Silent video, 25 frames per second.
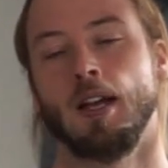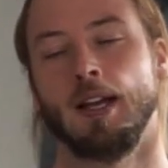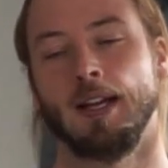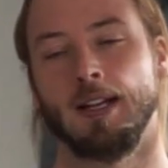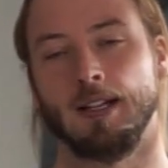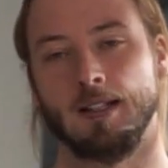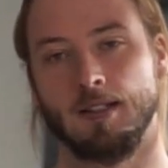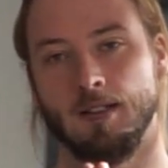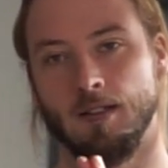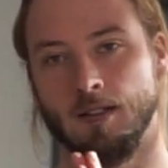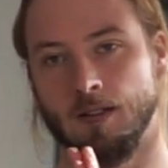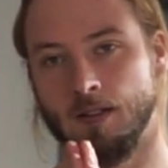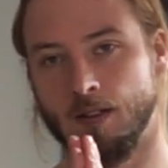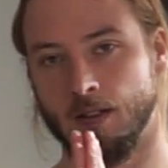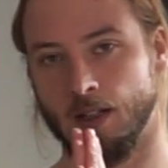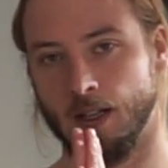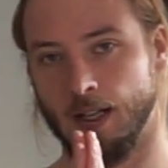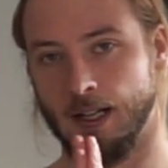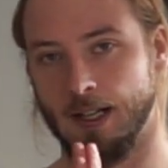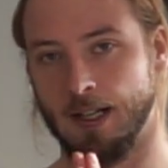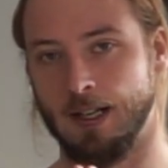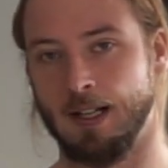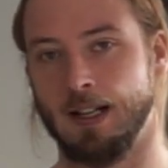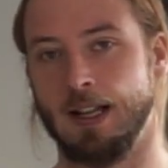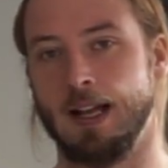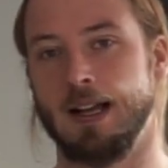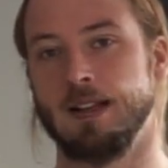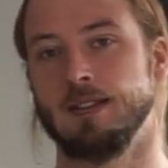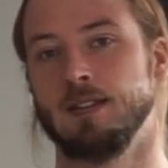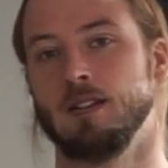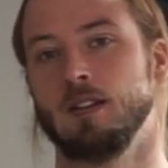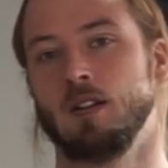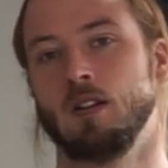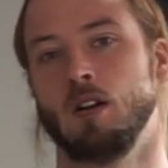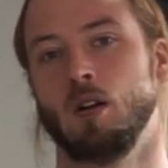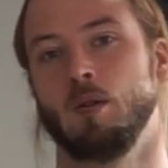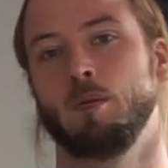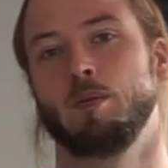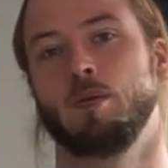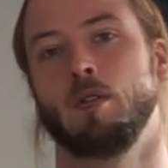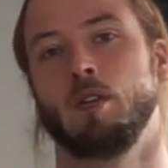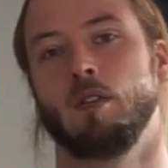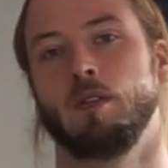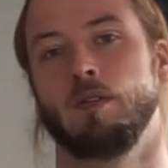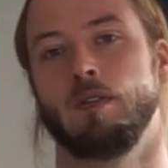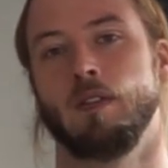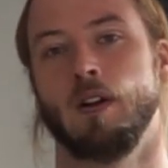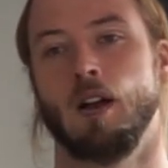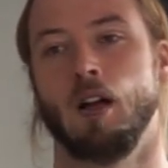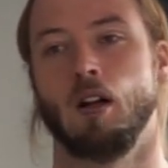It's a classic cup
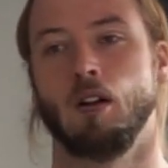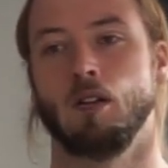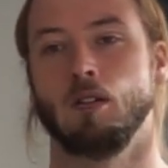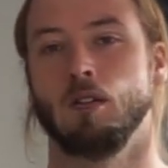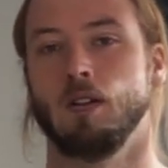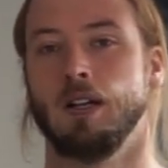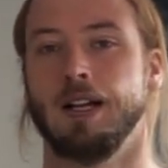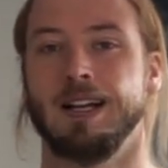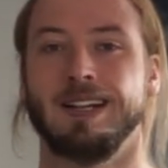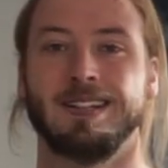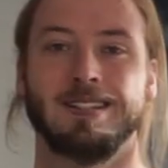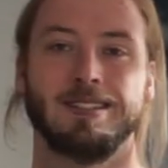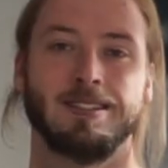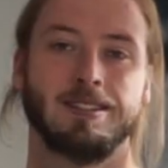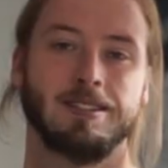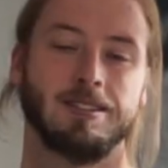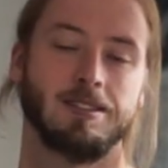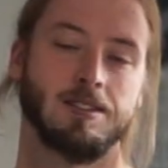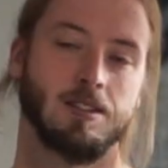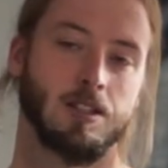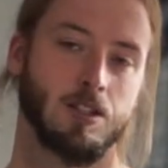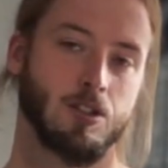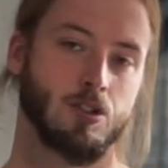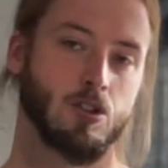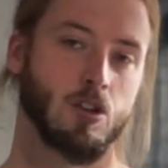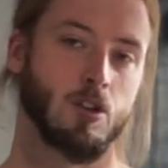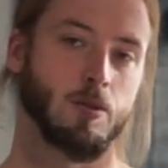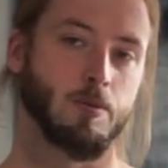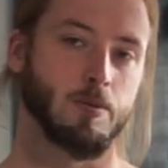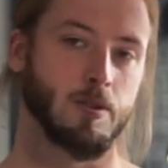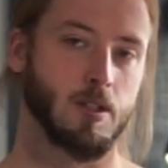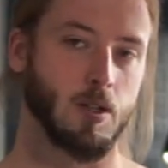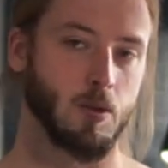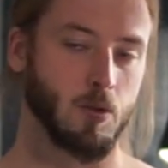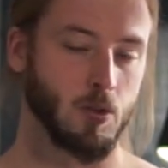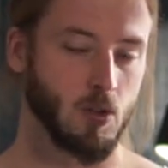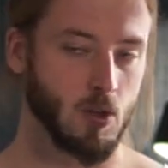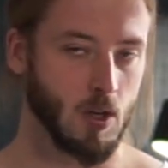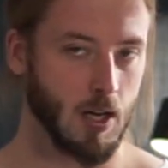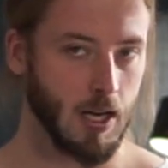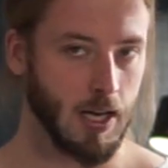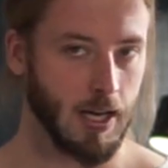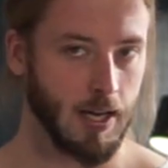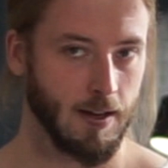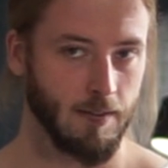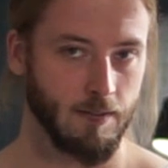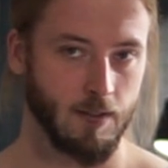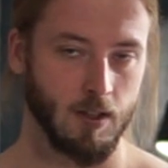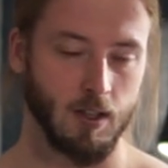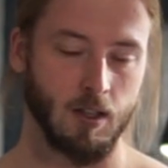profile in the terms that you
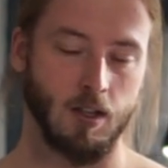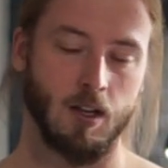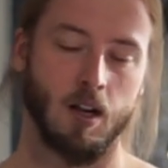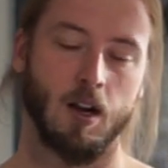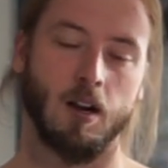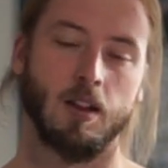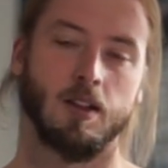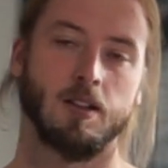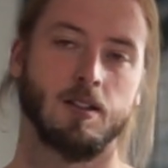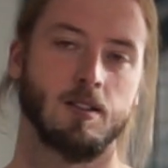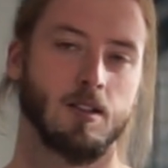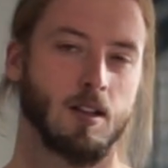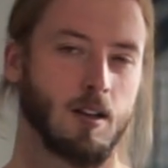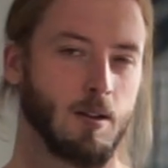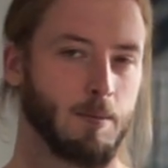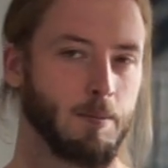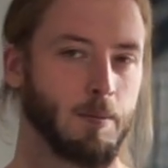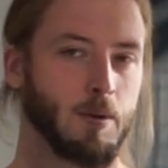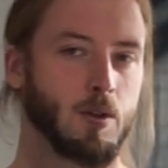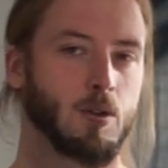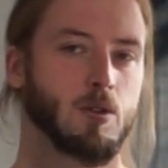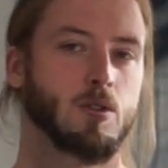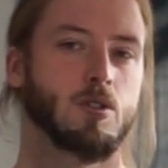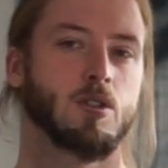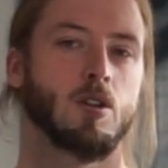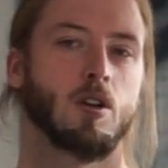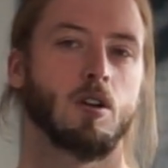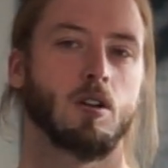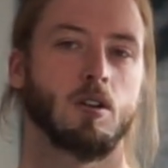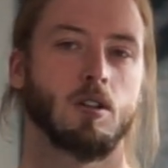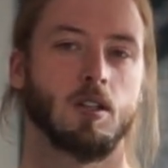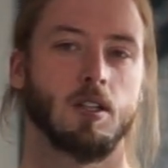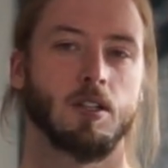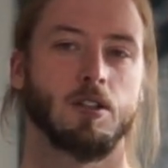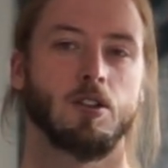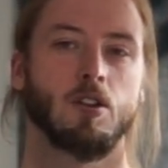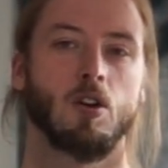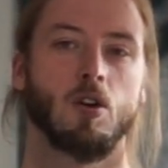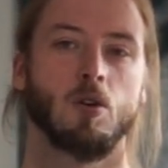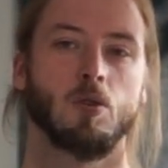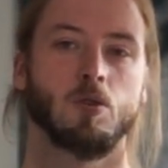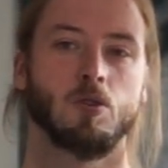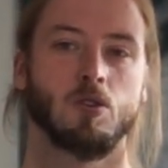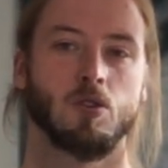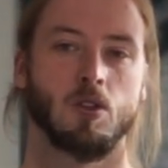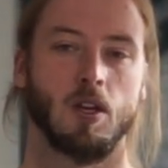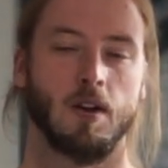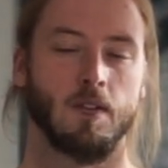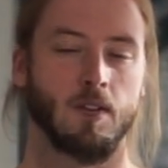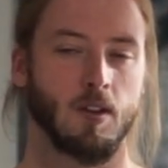have a lot of these kind of milk chocolate
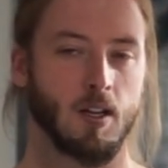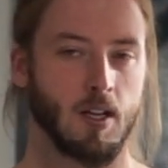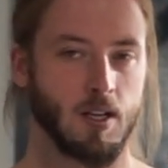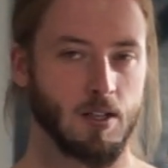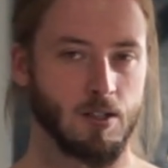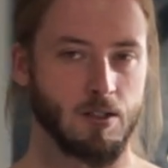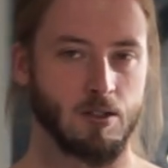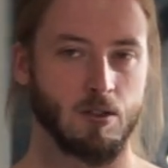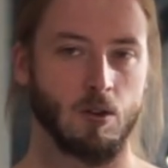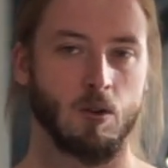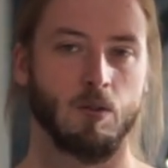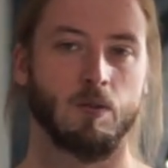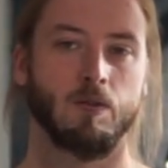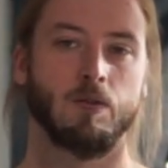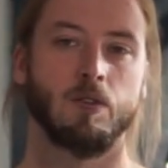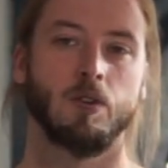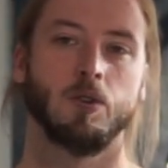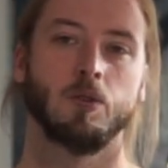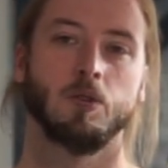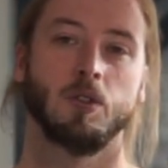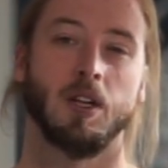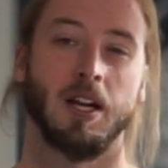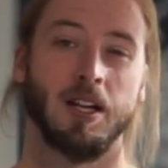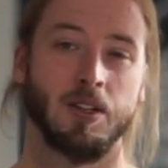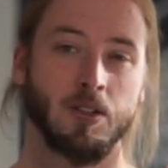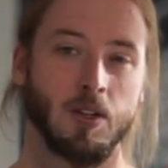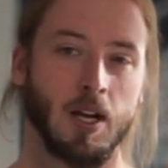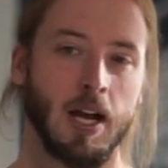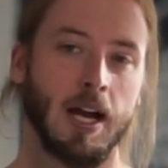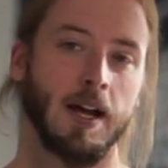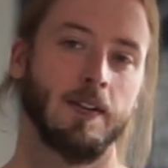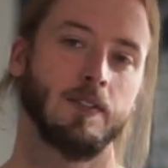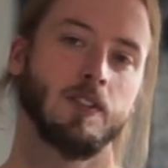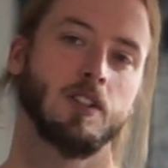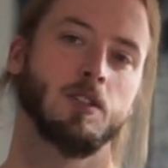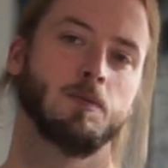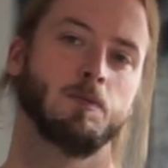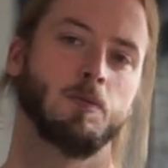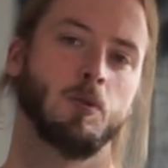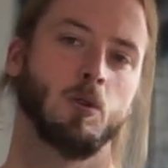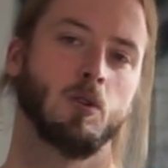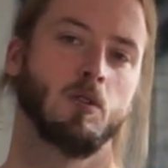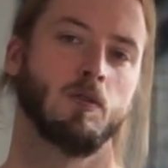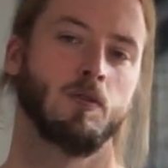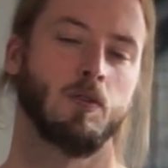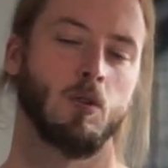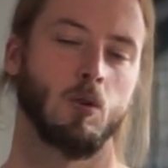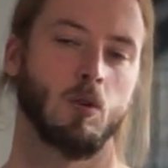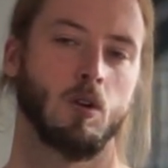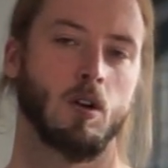notes, you have a lot of stone fruit, and you have these
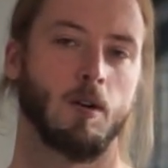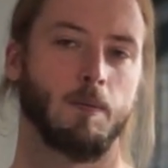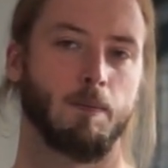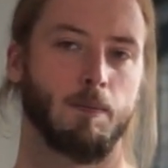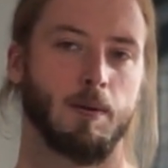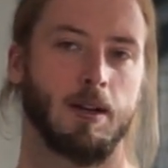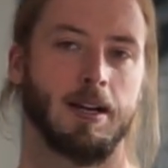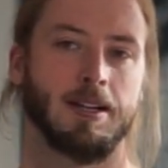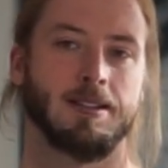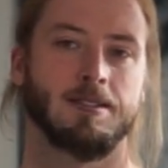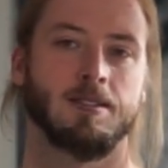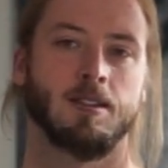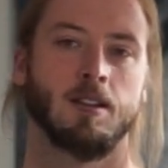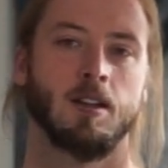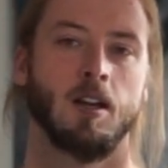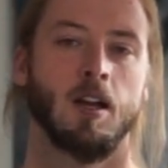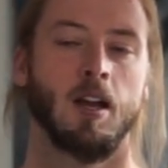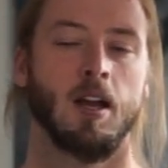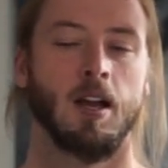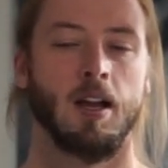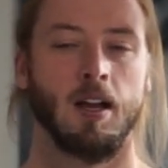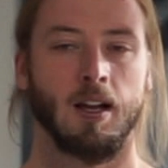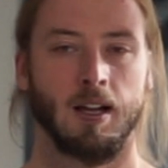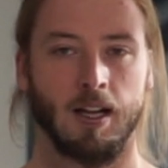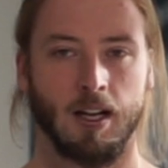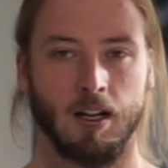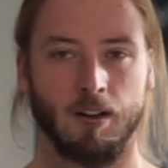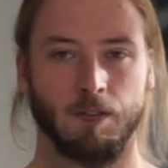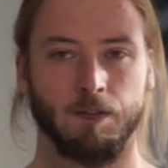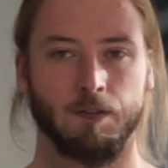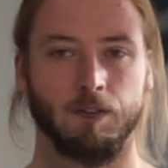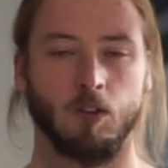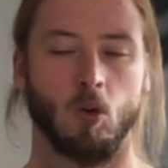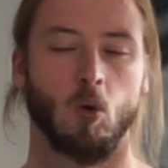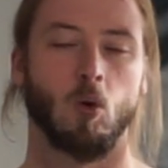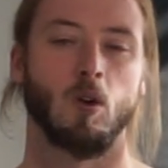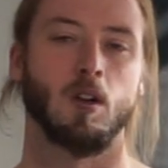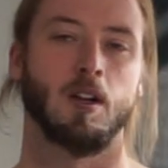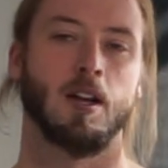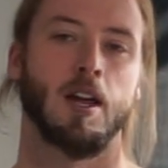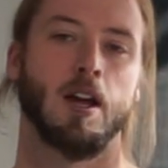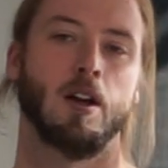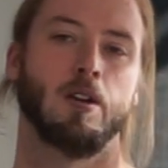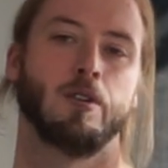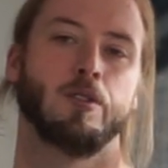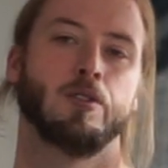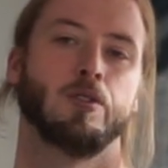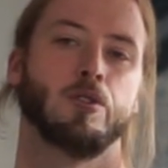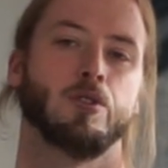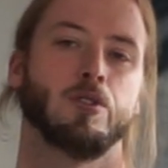beautiful, complex kind of floral
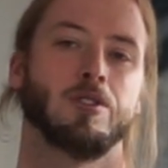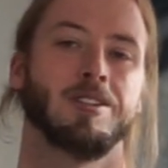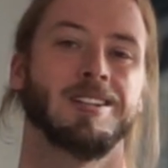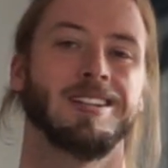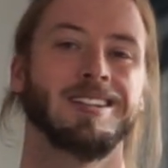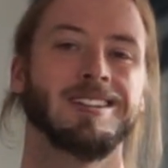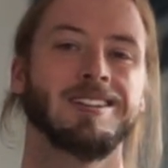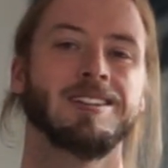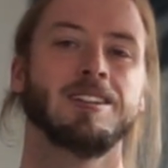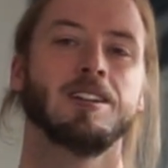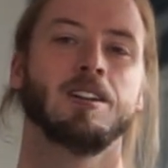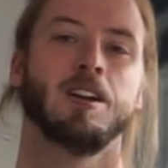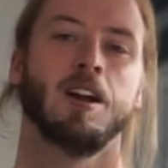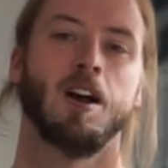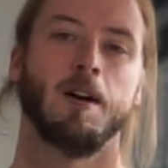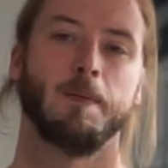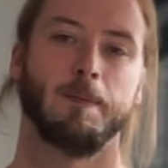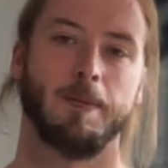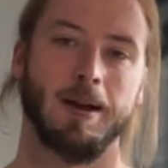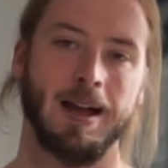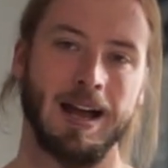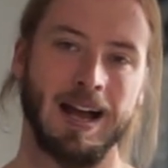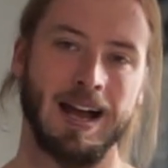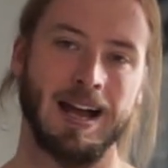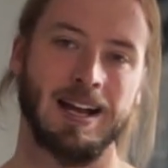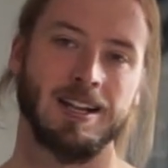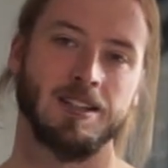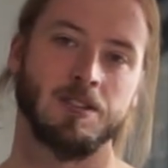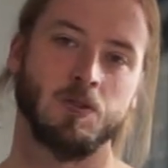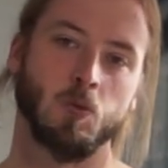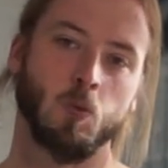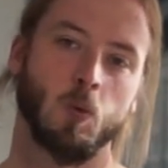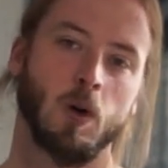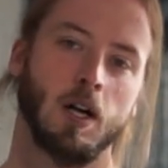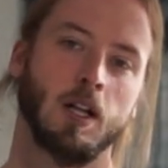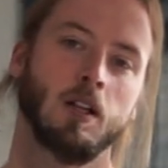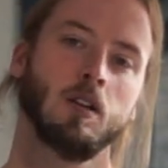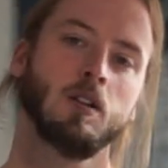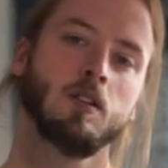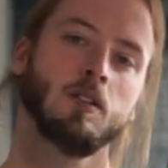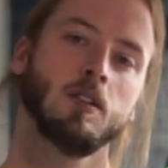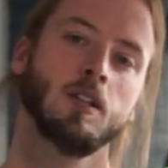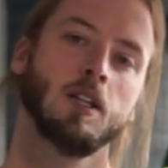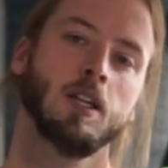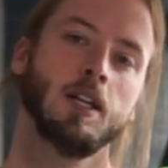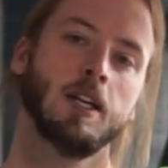characters in the cup as well.